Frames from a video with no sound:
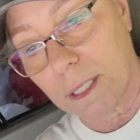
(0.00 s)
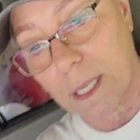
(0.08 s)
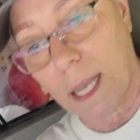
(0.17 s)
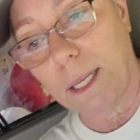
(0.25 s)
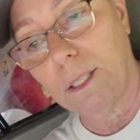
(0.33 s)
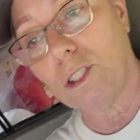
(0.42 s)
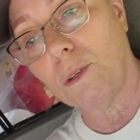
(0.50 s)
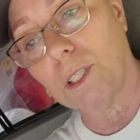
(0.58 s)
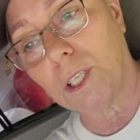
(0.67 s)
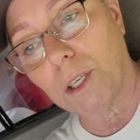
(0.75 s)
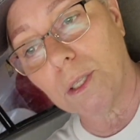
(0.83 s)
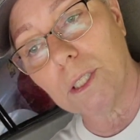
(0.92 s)
designed to
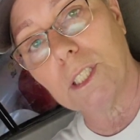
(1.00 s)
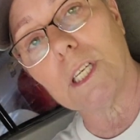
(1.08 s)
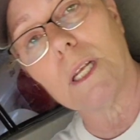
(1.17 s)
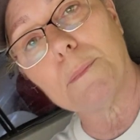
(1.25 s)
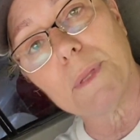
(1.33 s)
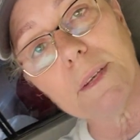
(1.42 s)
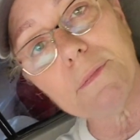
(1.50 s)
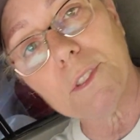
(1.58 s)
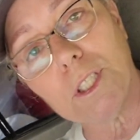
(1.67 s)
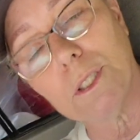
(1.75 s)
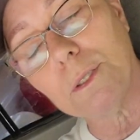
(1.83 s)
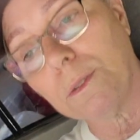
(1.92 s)
encourage and
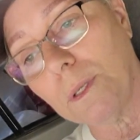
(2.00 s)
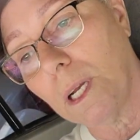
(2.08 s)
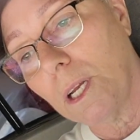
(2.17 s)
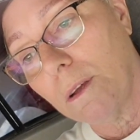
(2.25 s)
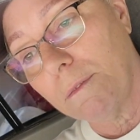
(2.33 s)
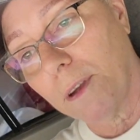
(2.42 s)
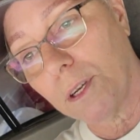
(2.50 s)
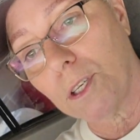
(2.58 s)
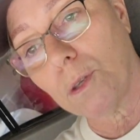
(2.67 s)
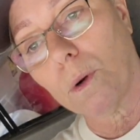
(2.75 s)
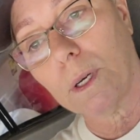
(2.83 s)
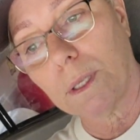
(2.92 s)
uplift you. Very
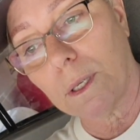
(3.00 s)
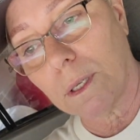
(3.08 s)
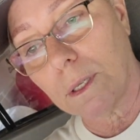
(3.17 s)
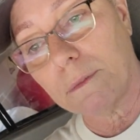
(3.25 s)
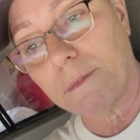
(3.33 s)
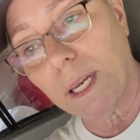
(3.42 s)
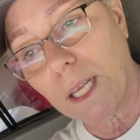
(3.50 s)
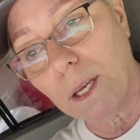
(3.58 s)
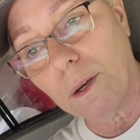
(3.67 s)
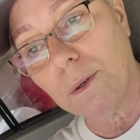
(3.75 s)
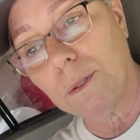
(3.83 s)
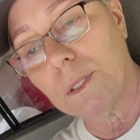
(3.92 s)
short
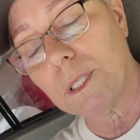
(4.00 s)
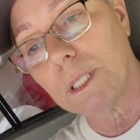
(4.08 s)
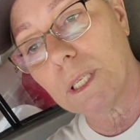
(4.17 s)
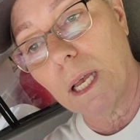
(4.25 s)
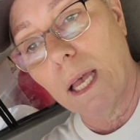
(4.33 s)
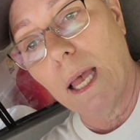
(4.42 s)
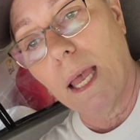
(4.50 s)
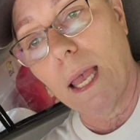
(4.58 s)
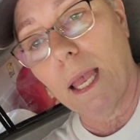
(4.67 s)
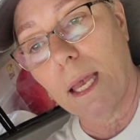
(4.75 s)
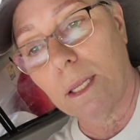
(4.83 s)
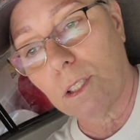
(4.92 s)
videos
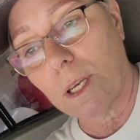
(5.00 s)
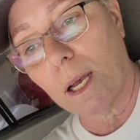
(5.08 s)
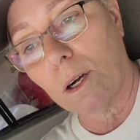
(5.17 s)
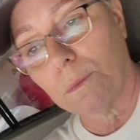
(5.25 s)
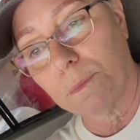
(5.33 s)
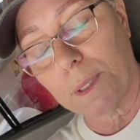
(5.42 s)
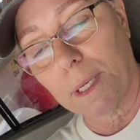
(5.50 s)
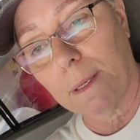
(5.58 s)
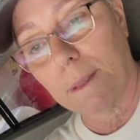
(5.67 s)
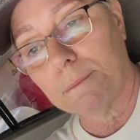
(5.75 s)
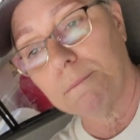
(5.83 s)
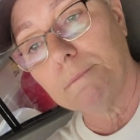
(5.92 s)
and to help
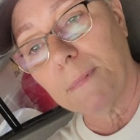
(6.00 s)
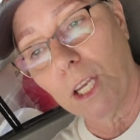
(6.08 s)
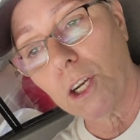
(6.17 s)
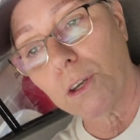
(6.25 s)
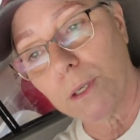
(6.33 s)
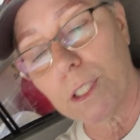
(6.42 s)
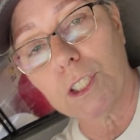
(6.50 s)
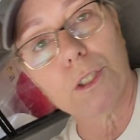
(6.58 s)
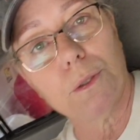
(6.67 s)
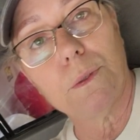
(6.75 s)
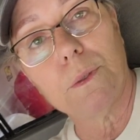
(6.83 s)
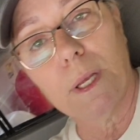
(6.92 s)
uh, encourage
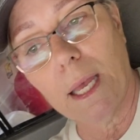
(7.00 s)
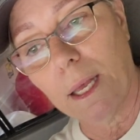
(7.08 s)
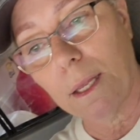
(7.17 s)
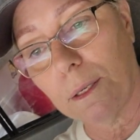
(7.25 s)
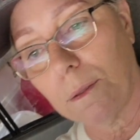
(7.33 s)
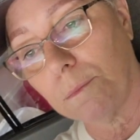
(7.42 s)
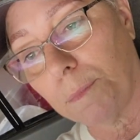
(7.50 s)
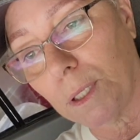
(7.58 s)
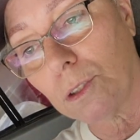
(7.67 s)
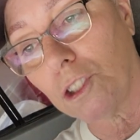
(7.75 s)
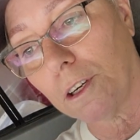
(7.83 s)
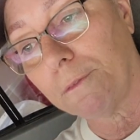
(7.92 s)
you and
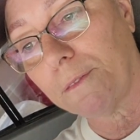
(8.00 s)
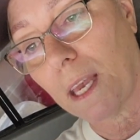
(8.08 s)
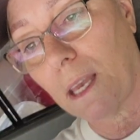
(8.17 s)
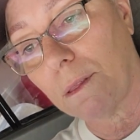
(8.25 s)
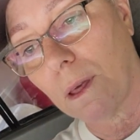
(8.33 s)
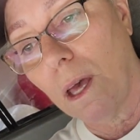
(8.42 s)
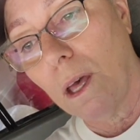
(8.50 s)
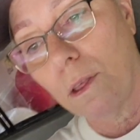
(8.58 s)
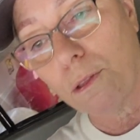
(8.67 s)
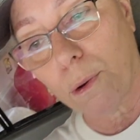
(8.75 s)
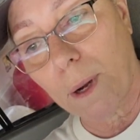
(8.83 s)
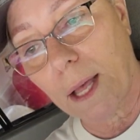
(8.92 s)
build your faith
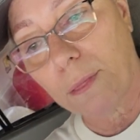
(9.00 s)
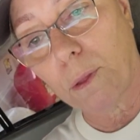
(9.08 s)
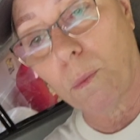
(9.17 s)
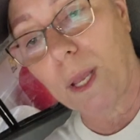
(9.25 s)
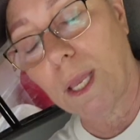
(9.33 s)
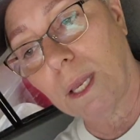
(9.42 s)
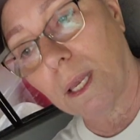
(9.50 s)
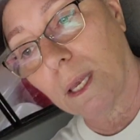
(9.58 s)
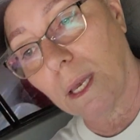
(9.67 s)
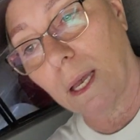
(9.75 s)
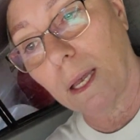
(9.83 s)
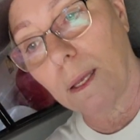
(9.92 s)
throughout the week.
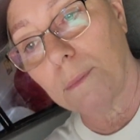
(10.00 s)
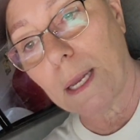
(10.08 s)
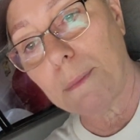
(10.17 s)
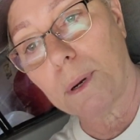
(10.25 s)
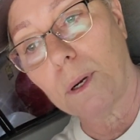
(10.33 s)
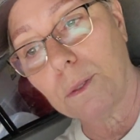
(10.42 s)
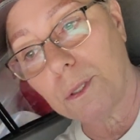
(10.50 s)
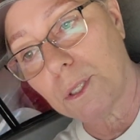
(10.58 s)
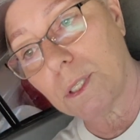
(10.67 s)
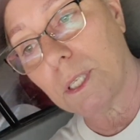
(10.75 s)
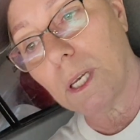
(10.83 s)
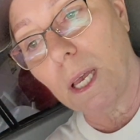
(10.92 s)
Um, I
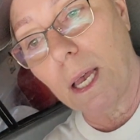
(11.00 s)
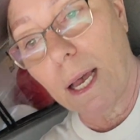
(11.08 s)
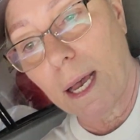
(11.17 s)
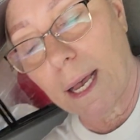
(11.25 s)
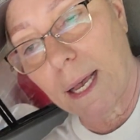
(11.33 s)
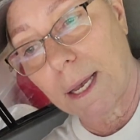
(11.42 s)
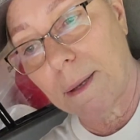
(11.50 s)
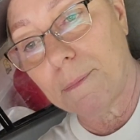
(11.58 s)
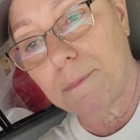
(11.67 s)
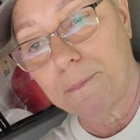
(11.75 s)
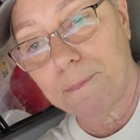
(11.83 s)
post um,